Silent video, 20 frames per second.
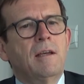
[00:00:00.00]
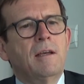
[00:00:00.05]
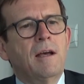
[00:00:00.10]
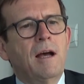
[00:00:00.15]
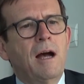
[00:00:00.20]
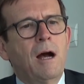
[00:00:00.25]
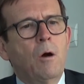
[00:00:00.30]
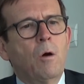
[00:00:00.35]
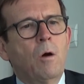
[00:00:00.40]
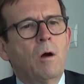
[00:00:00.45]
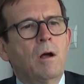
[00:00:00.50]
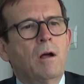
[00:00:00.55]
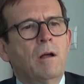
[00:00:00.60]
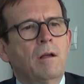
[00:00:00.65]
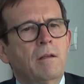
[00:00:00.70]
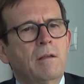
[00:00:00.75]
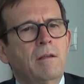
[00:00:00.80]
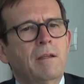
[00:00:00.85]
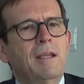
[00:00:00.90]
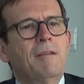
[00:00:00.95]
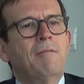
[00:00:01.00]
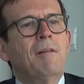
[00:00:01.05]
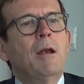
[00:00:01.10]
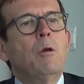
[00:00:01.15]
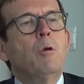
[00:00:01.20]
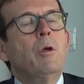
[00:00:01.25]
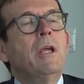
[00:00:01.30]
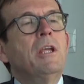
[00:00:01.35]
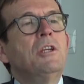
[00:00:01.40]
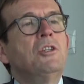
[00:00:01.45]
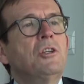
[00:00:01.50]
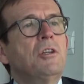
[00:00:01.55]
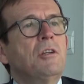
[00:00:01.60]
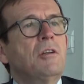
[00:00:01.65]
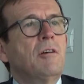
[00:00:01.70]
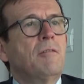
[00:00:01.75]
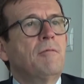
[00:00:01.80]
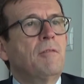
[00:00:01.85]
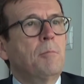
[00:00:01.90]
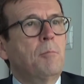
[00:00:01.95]
our evaluation
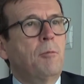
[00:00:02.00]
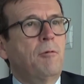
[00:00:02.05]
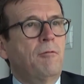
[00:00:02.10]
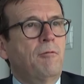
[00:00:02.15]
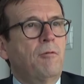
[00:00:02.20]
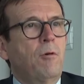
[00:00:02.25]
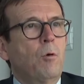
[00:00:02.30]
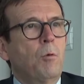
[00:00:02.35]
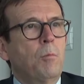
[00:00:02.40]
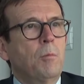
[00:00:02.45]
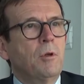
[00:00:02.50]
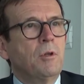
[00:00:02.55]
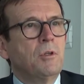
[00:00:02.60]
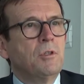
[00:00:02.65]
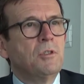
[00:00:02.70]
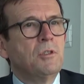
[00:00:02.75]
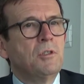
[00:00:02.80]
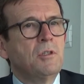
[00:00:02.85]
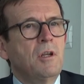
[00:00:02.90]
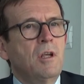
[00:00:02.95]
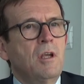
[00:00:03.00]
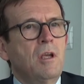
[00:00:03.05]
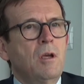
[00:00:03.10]
of the performance,